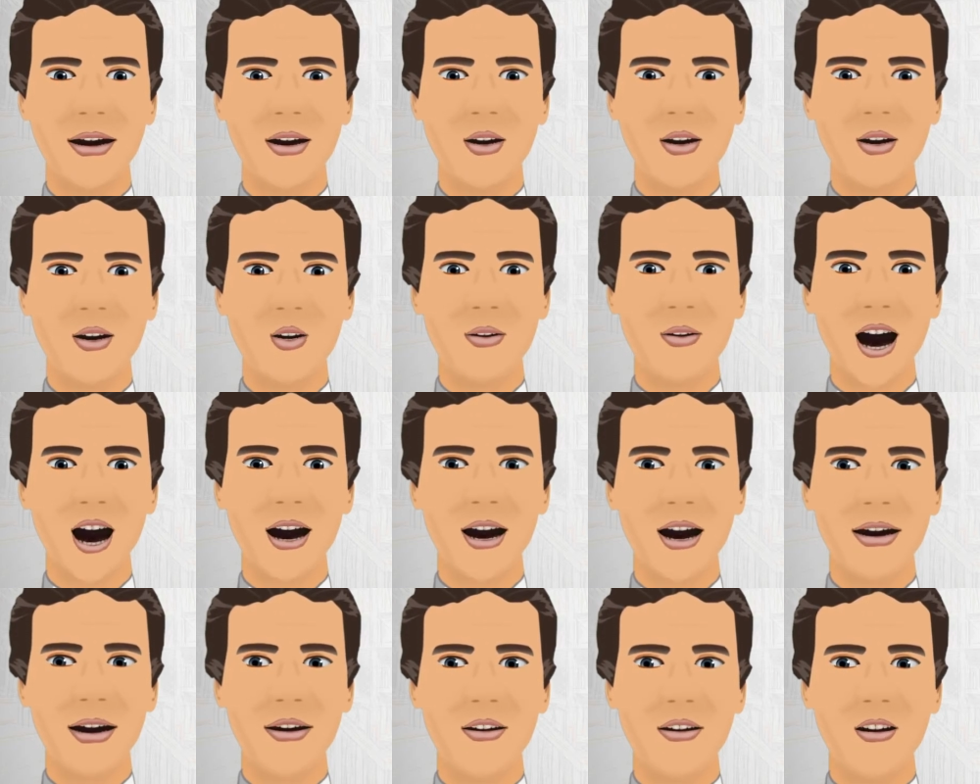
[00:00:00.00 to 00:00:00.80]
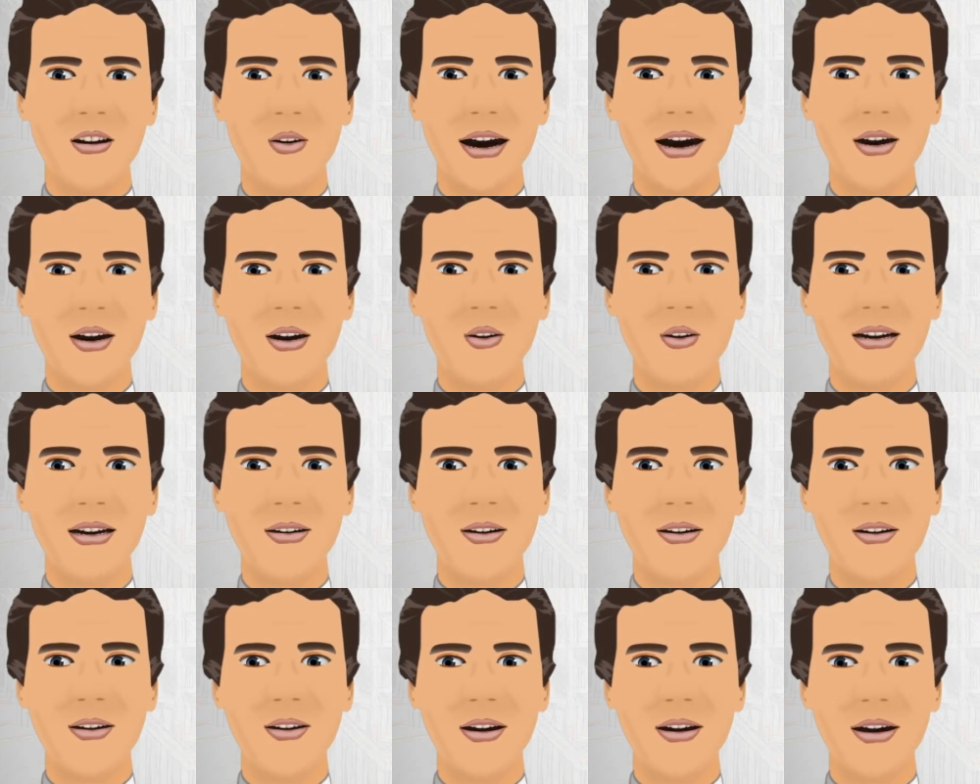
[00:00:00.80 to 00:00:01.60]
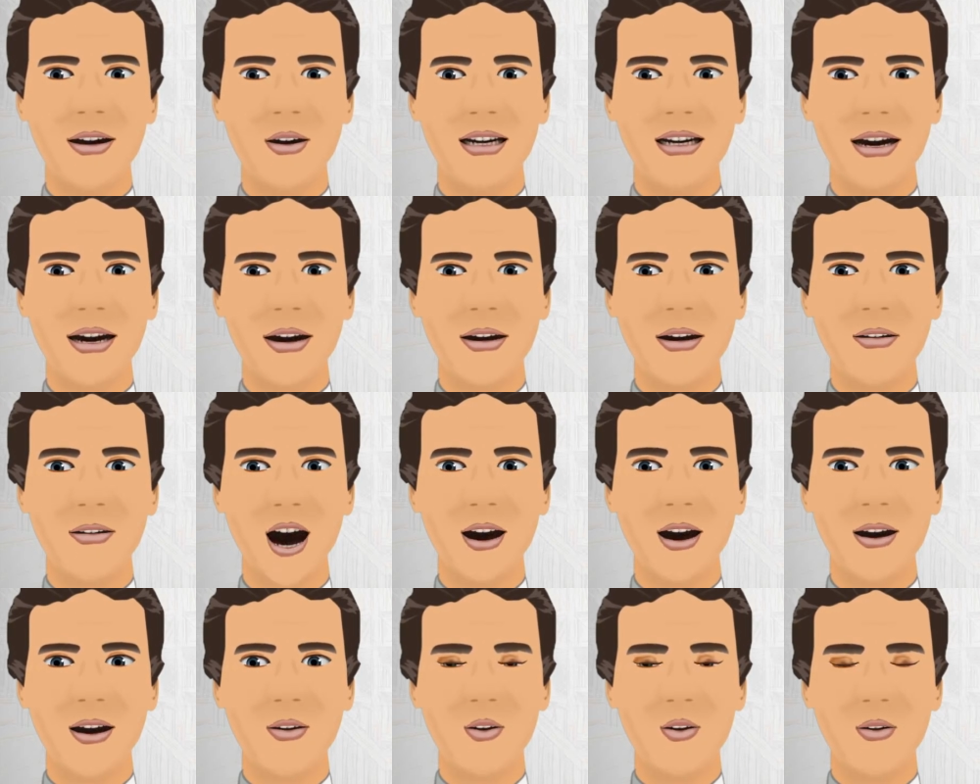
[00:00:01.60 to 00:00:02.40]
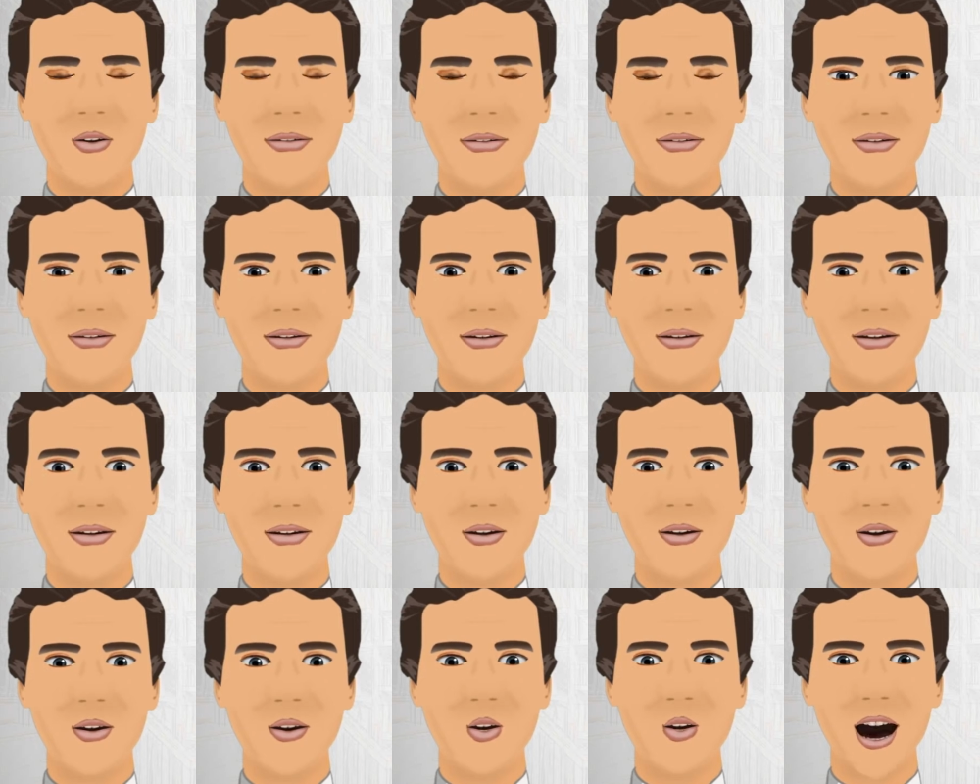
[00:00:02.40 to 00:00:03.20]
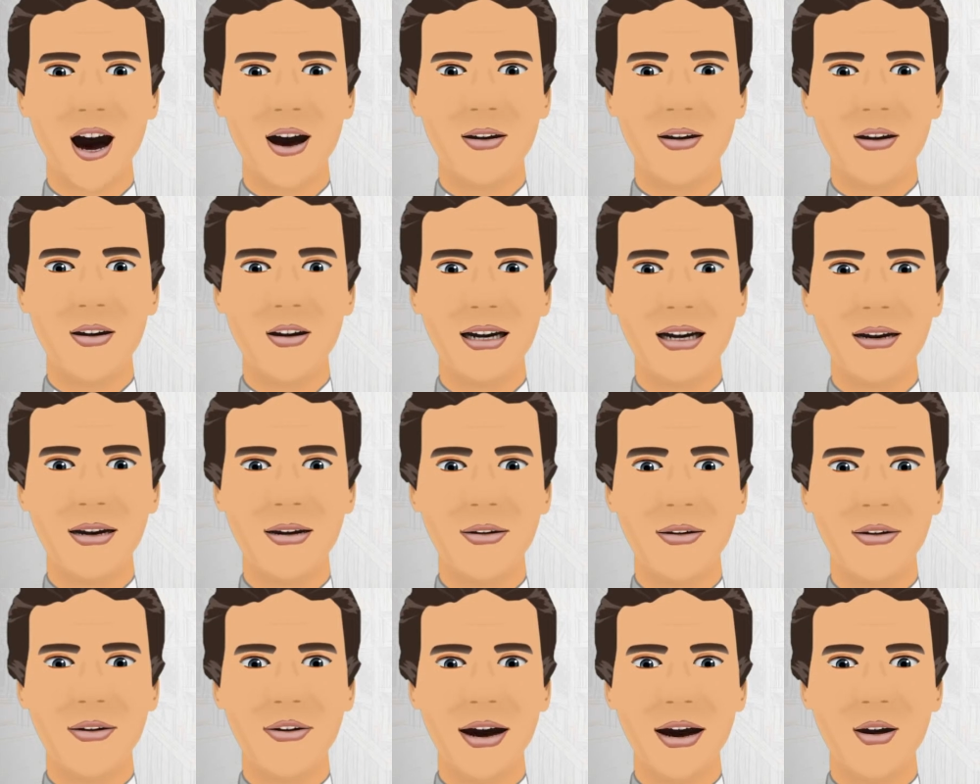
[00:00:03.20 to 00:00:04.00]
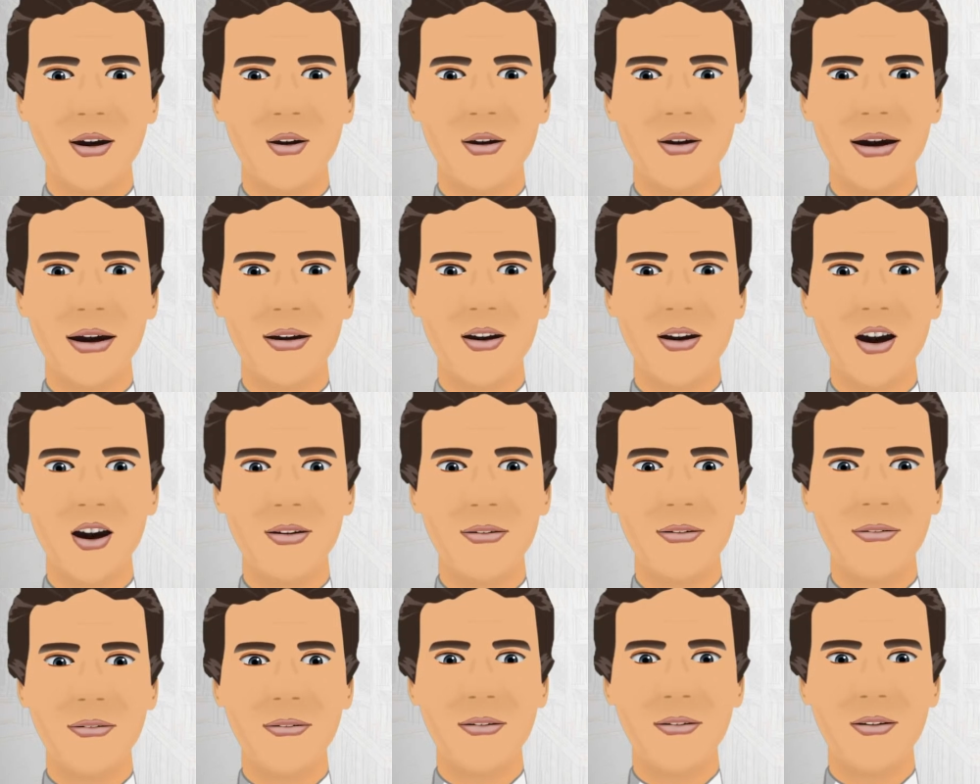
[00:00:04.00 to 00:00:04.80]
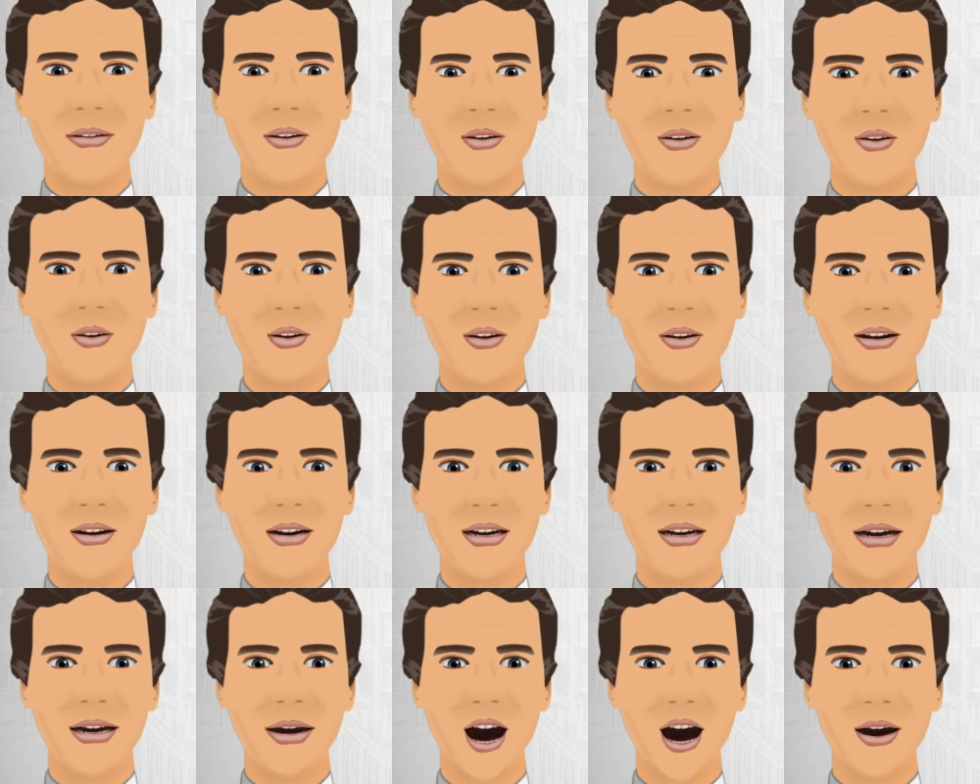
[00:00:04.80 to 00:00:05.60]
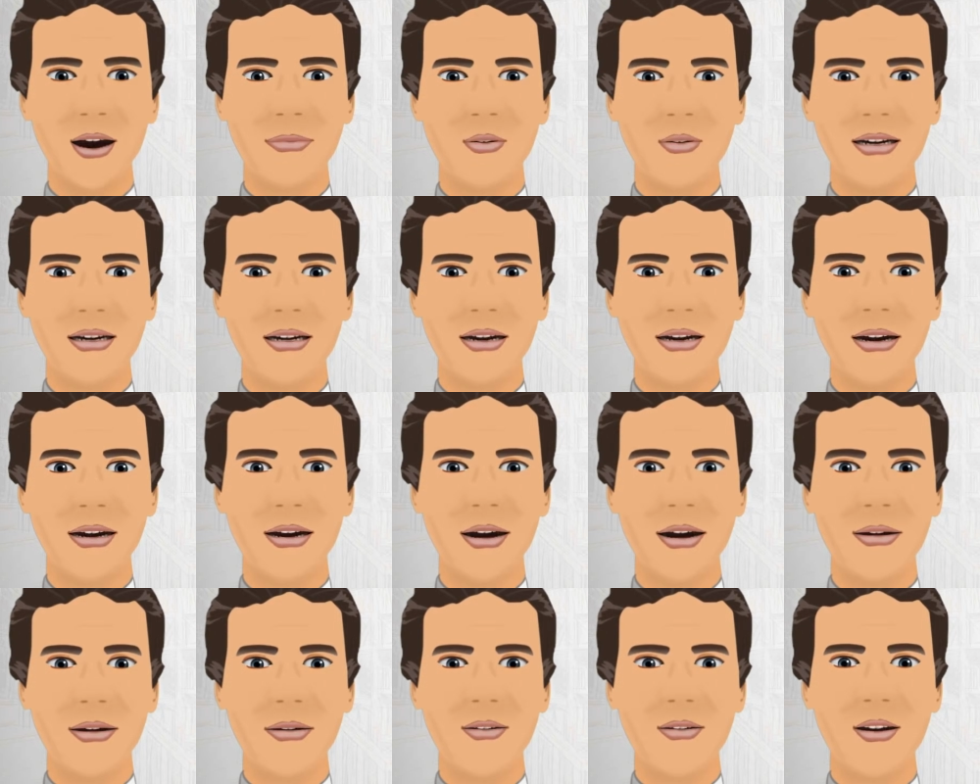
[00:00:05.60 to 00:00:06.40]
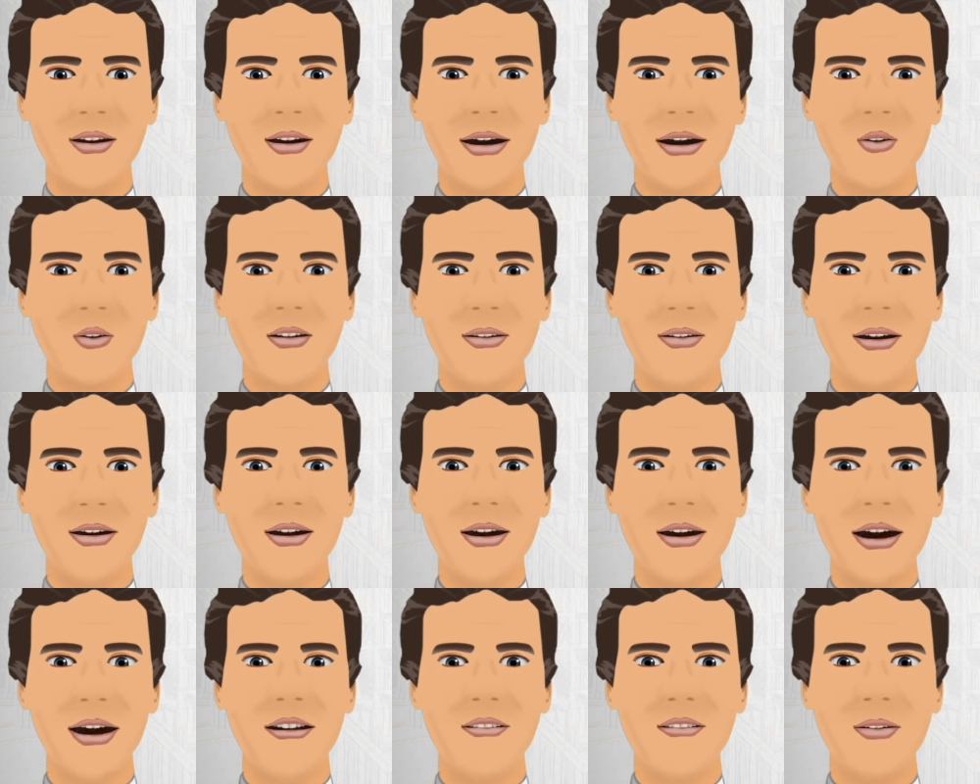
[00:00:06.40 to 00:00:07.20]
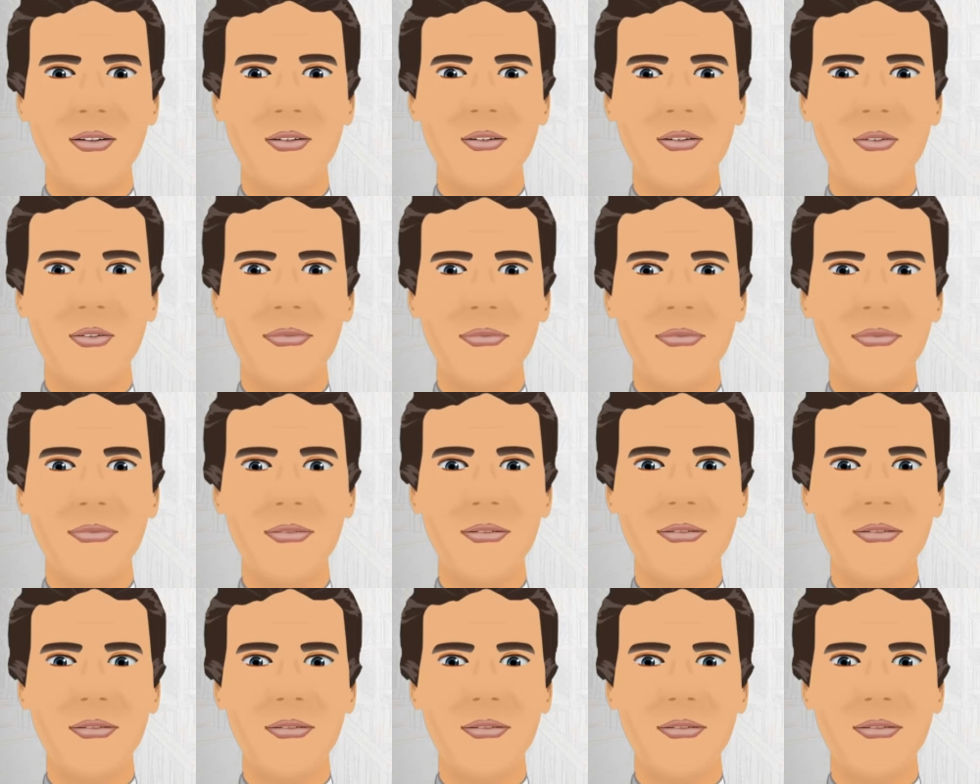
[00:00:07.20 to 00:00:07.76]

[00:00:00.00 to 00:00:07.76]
I Shrunk the Kids, and its sequels, Little Giants, Parenthood, The Flintstones, and My Blue Heaven.